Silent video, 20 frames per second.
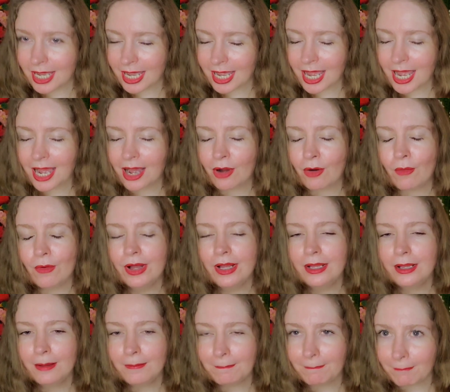how
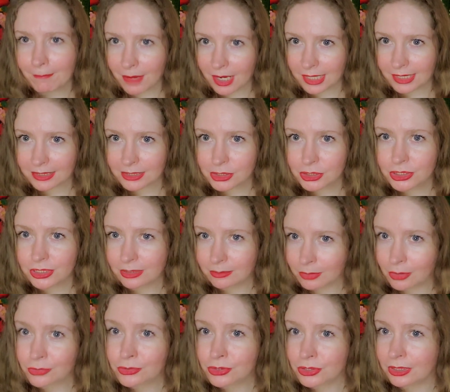much
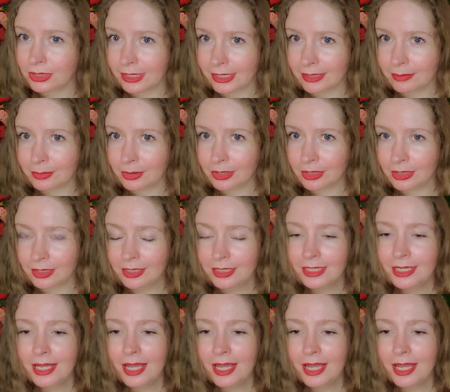emotional labor